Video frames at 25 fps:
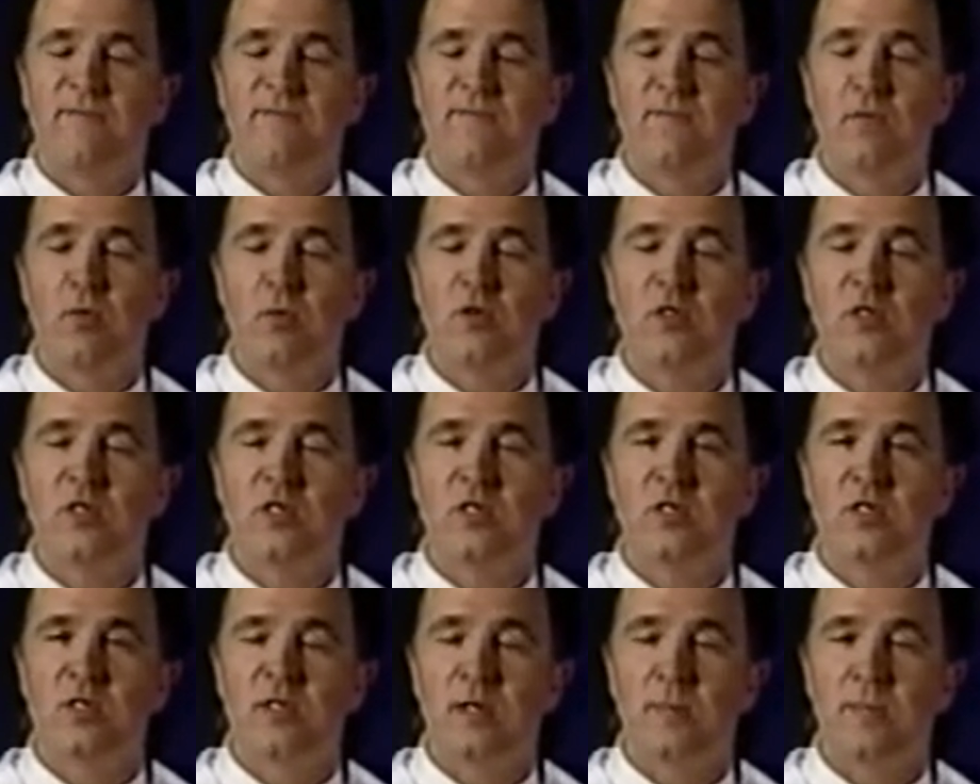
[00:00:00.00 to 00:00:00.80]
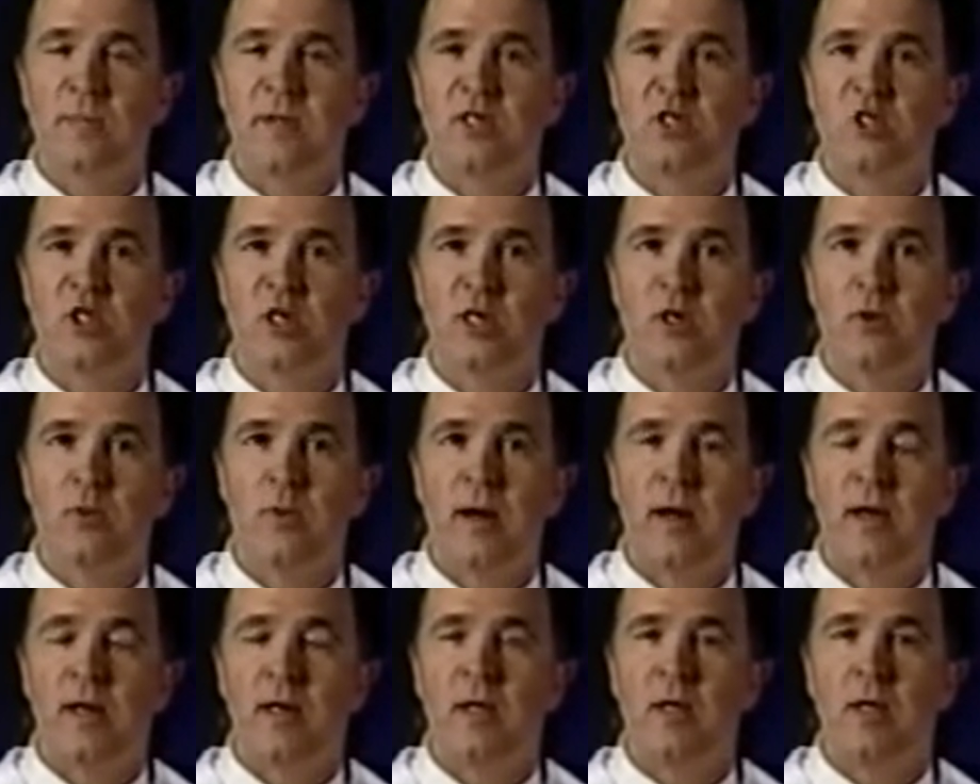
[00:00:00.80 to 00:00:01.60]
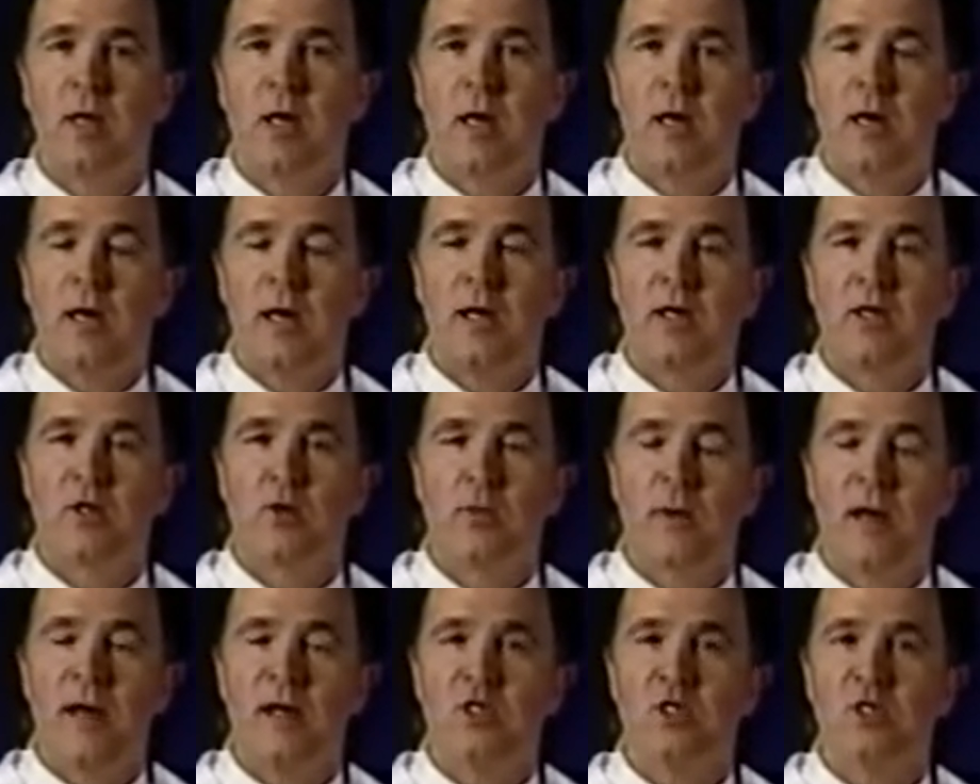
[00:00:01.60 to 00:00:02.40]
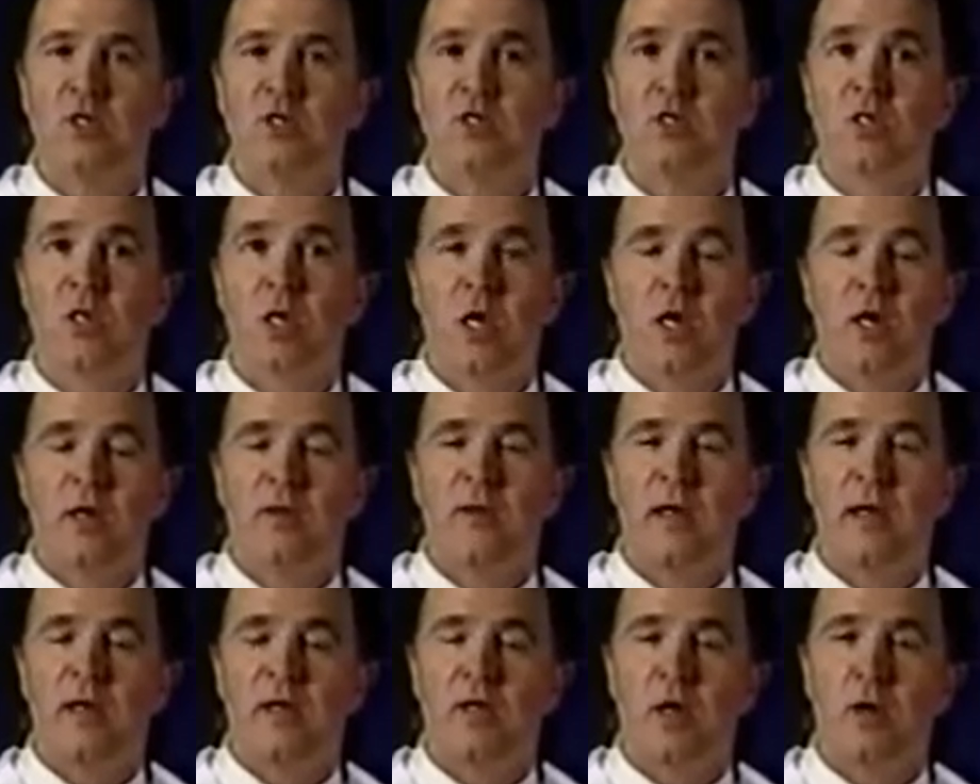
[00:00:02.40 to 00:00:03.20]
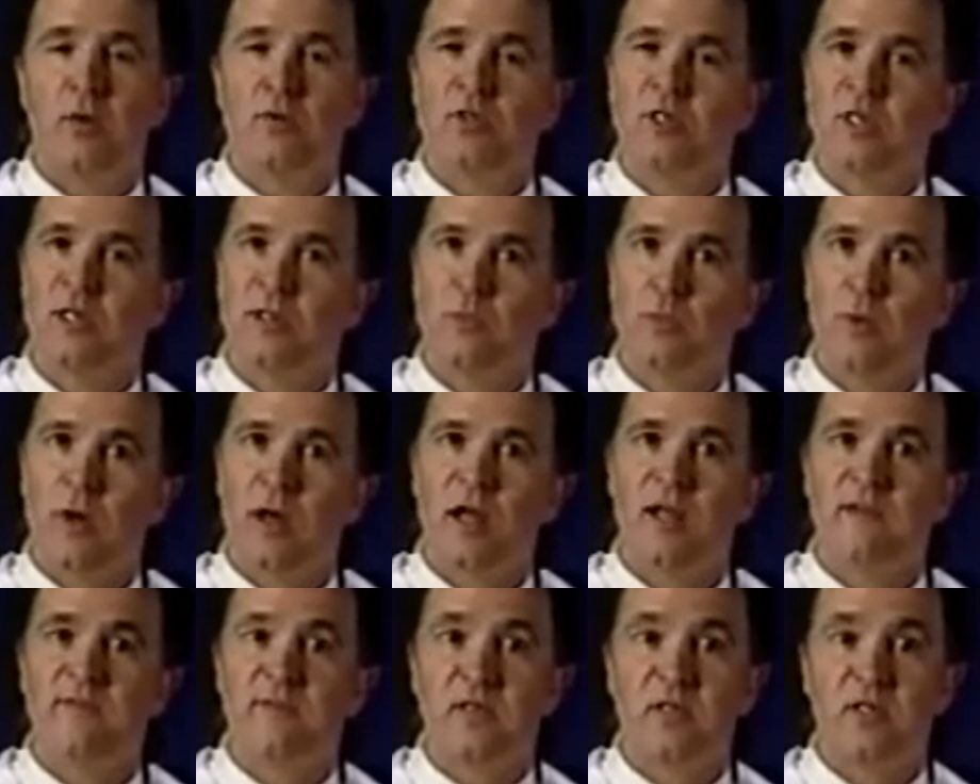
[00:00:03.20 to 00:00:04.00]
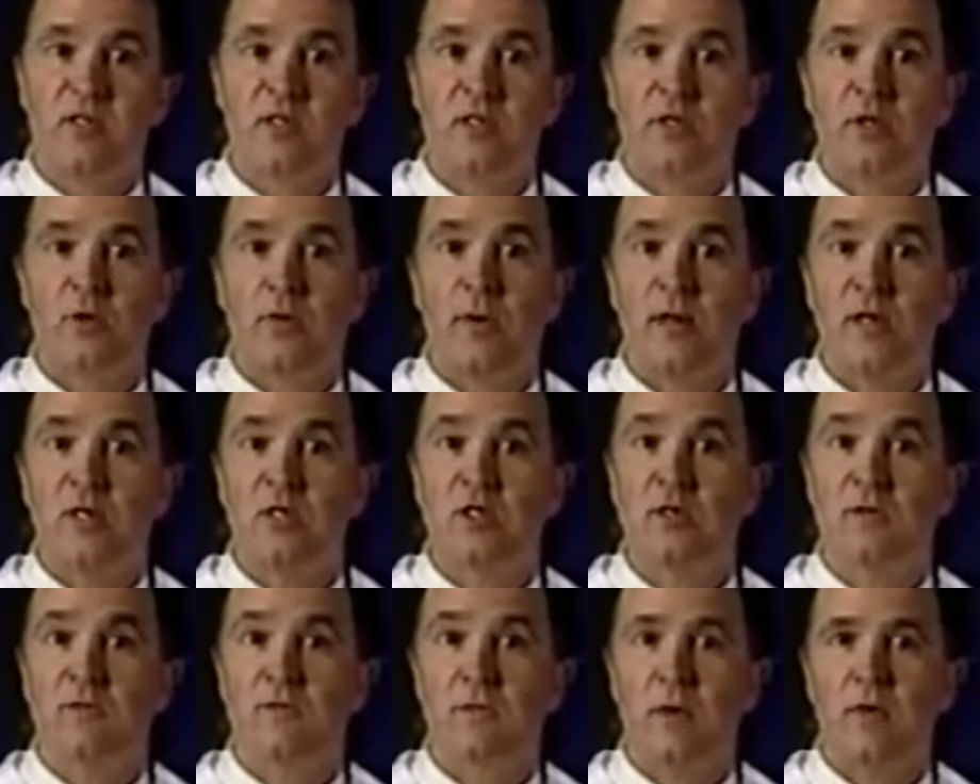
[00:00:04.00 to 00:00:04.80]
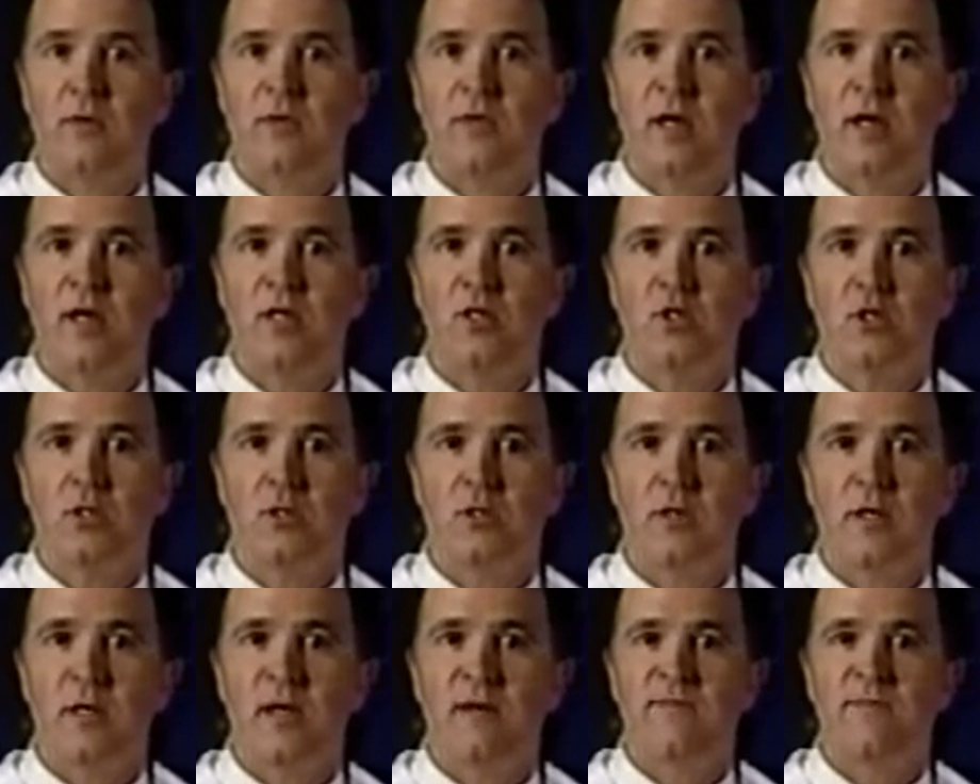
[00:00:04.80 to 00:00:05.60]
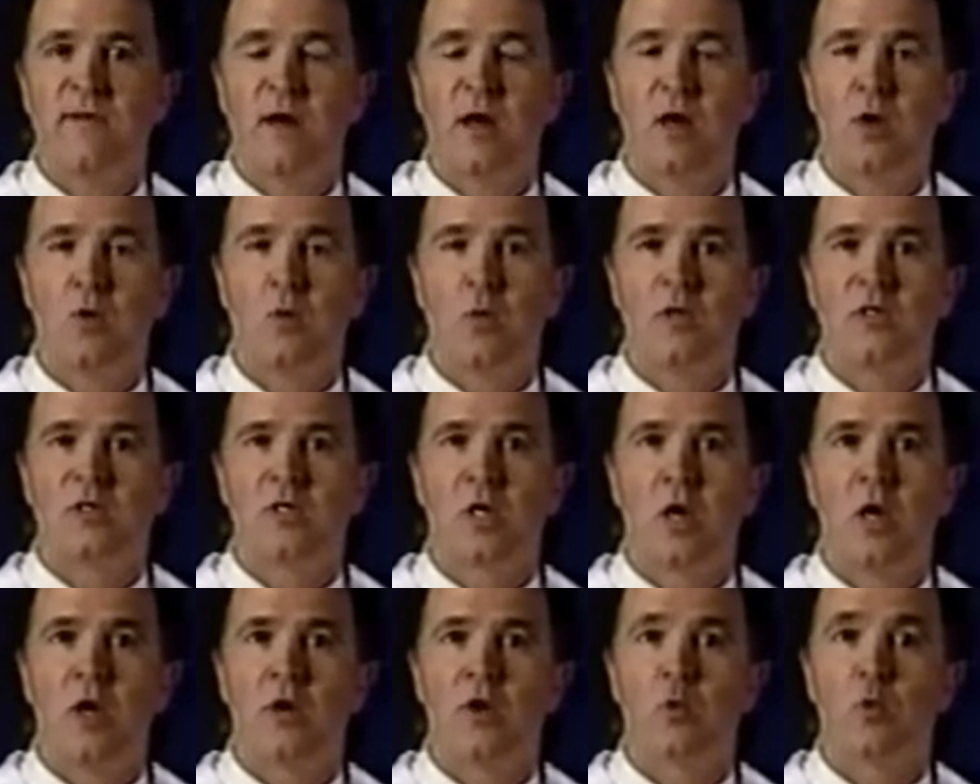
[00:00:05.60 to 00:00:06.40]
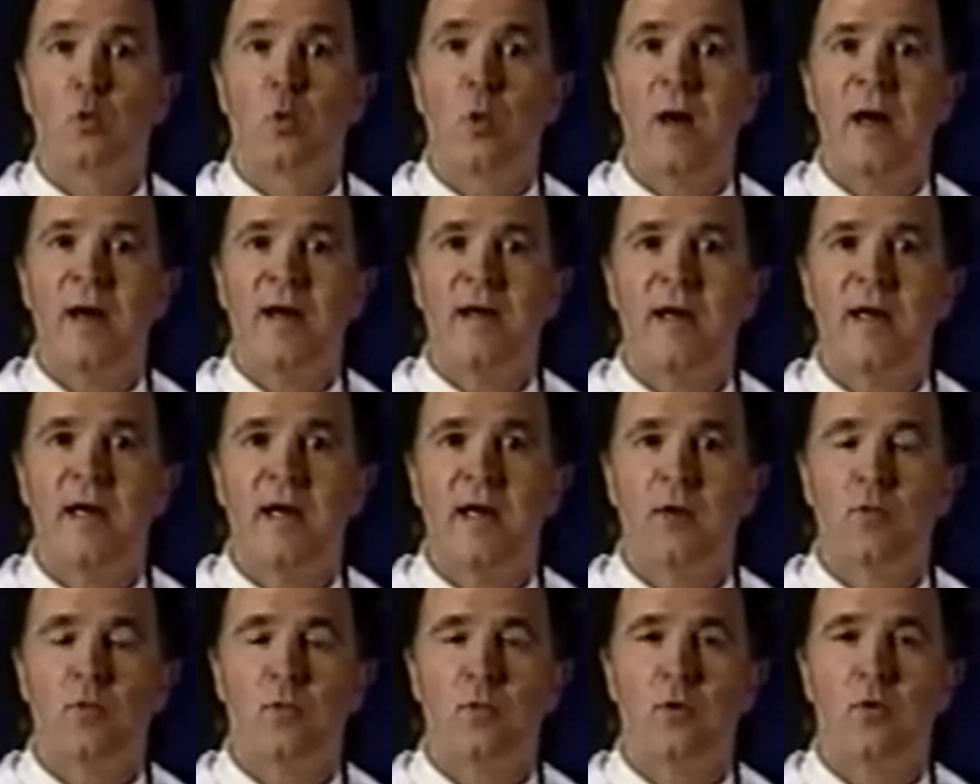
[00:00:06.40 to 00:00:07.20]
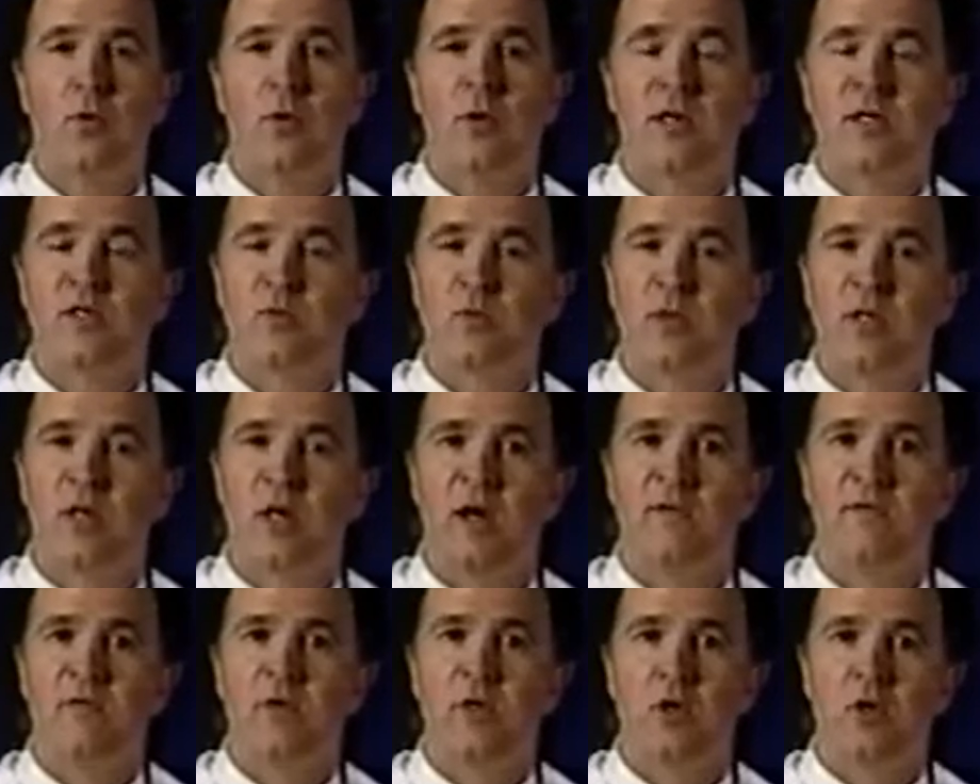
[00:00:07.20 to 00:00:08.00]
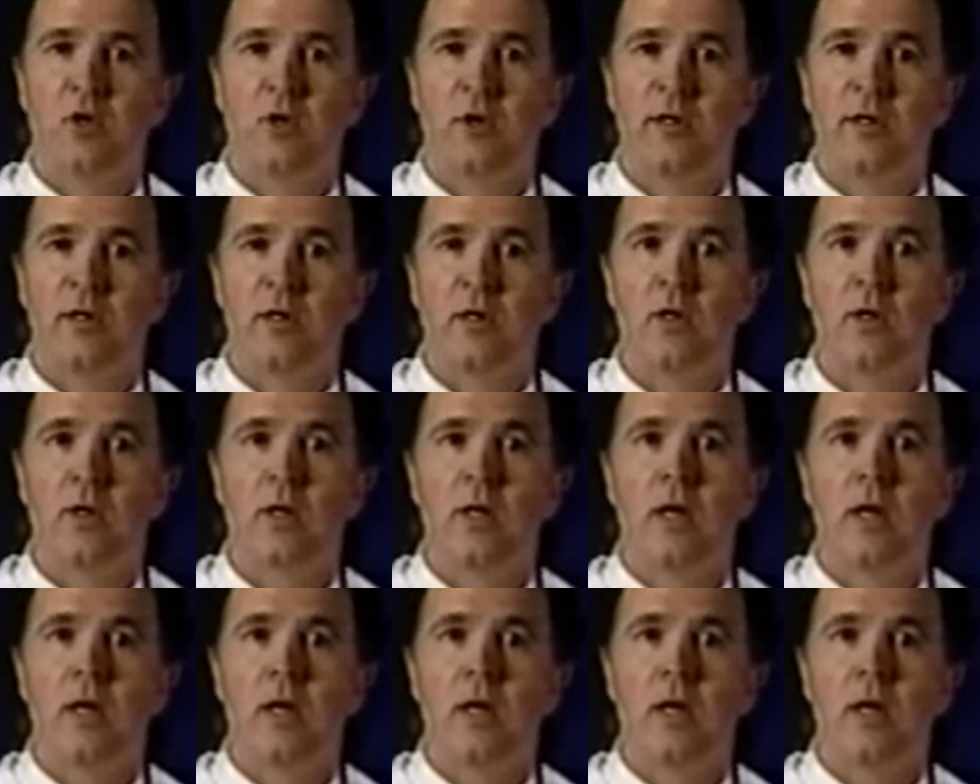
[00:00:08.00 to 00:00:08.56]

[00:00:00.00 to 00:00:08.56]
forces can be generated in directions that don't seem relevant to the direction of rotation and follow what's called a right-hand rule, as we covered earlier.